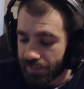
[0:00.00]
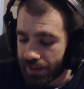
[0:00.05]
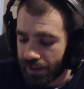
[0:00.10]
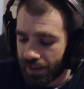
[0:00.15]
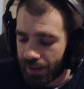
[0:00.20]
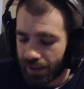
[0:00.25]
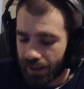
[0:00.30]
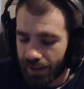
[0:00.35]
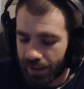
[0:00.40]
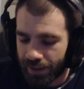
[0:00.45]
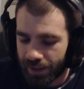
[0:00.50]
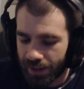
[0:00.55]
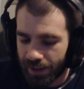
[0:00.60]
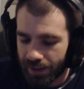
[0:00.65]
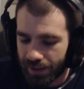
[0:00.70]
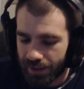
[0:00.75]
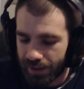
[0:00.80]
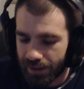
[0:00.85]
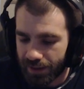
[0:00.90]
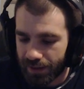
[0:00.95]

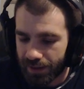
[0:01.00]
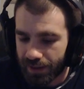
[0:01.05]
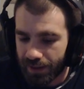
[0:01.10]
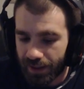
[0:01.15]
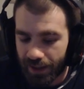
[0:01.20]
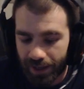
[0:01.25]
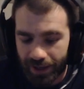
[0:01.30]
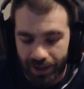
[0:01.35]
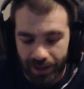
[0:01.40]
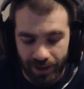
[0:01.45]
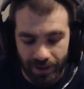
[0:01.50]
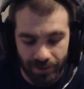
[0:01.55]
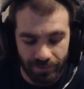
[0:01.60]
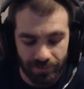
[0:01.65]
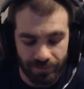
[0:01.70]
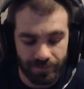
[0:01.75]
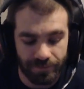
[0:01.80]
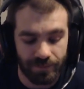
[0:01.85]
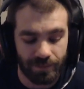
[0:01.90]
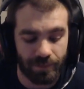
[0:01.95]
I
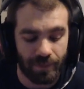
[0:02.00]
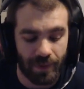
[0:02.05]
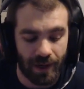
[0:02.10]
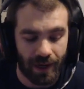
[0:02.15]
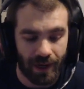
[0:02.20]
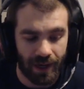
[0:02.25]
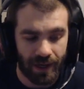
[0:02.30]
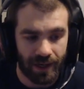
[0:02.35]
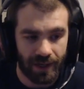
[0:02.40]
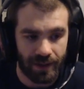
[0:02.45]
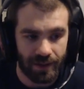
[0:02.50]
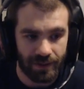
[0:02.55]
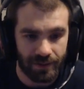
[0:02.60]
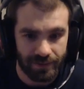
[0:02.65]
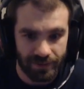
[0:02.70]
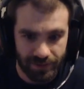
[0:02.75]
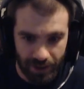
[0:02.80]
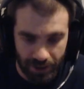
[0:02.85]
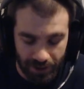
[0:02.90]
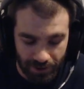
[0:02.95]
have my
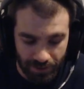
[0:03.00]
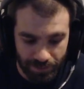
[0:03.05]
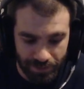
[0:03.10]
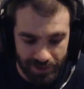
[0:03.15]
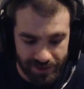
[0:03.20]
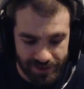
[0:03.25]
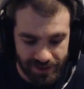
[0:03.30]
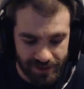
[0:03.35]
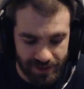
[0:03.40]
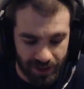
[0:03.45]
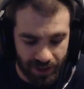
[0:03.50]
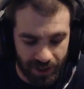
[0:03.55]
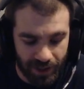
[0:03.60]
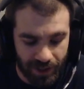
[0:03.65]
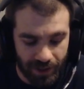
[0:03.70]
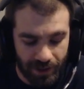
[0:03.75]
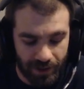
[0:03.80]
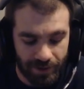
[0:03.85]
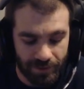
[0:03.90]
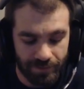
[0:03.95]
therapist, I
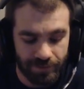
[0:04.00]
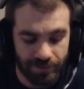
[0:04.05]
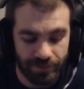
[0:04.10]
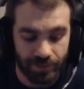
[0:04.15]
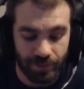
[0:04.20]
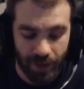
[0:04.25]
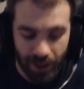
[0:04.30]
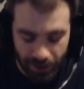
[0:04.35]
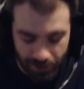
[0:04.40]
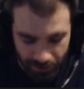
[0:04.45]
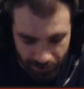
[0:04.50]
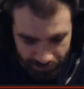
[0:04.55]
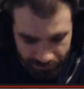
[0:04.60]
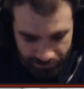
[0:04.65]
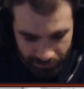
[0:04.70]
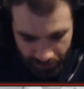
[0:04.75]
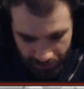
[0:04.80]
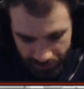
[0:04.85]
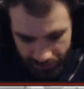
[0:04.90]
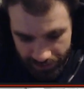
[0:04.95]
have my
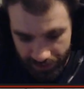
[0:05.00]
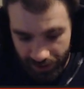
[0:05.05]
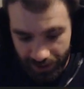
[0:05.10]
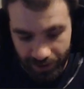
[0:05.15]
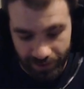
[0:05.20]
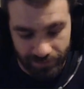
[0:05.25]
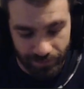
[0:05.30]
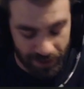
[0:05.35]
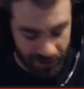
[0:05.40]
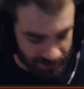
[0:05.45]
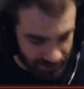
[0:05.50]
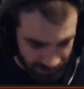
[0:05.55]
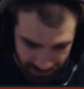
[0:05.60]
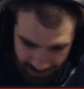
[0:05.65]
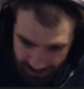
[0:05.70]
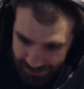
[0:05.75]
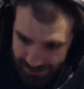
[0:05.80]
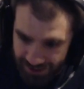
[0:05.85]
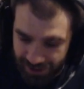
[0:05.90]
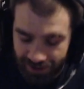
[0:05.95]
girlfriend, I have my
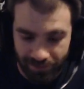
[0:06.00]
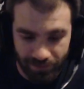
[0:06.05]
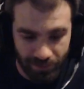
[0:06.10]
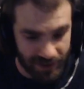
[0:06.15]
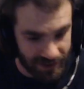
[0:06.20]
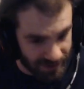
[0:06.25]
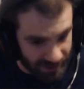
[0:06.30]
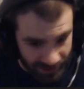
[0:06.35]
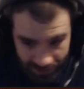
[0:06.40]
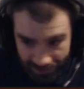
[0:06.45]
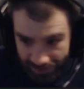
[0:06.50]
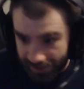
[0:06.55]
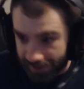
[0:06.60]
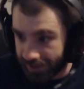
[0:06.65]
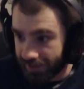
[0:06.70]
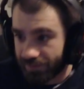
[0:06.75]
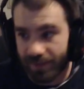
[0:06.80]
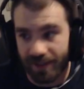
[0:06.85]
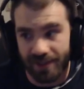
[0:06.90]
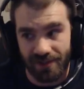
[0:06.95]
dogs, I have my dad, I
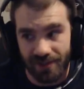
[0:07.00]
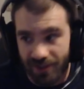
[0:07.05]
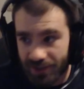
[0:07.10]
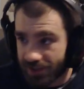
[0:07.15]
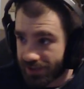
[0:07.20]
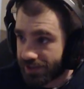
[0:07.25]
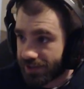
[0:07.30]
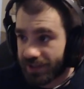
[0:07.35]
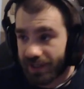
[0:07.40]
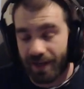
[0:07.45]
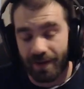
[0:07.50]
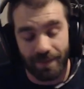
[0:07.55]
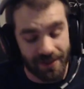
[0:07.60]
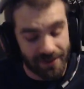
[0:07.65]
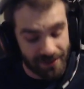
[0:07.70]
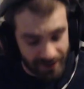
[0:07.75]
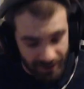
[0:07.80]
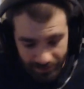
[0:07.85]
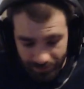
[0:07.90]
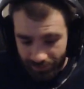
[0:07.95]
have my sisters, I have my
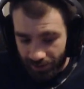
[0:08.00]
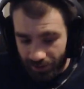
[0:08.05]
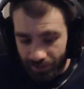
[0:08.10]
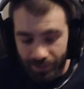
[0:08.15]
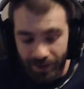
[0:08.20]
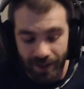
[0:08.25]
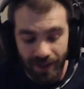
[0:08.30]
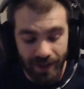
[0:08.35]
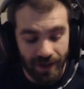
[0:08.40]
stepmom.